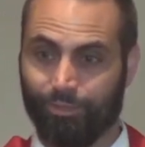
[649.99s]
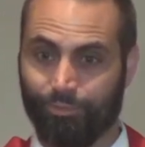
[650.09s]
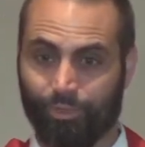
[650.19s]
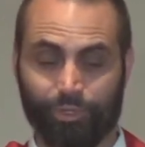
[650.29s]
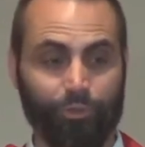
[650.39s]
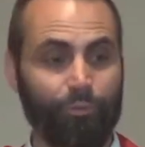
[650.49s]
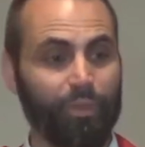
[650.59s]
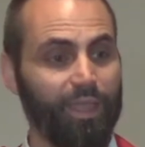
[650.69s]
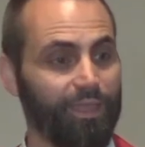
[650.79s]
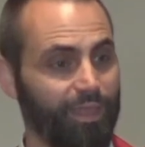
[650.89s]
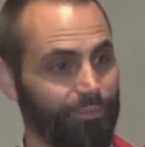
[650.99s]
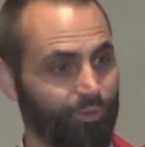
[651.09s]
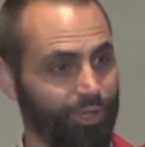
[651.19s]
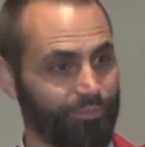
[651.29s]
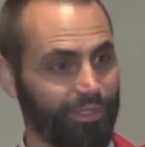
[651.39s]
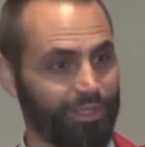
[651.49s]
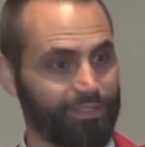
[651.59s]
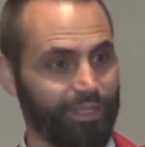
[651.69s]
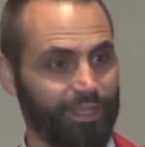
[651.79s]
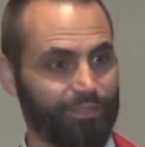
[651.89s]
Will you obey that prompting
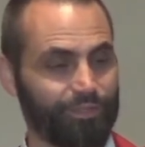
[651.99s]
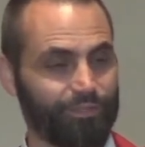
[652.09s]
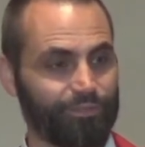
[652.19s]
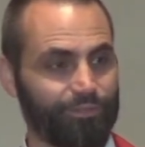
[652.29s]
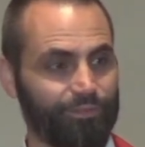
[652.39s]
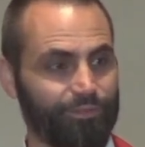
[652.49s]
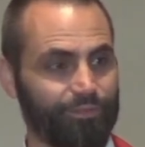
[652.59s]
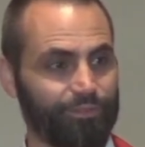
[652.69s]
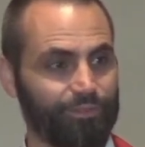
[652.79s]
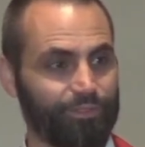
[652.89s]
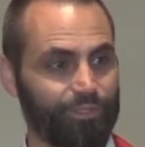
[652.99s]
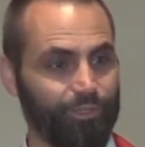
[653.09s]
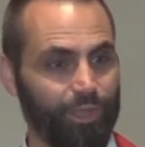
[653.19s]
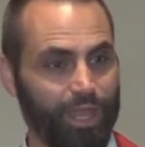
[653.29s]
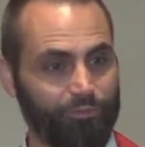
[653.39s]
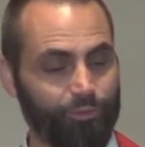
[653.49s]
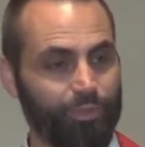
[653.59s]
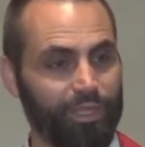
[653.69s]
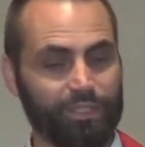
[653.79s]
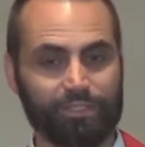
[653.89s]
inside you? Do you have
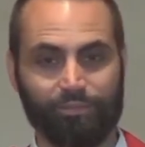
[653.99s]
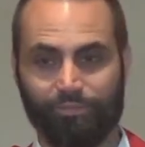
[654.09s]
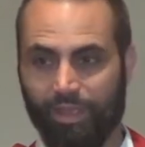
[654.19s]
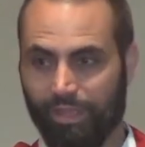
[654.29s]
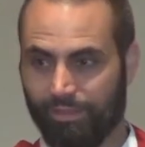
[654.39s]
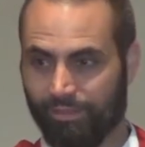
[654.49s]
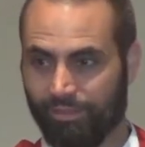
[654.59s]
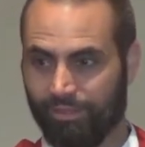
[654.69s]
obedience of faith?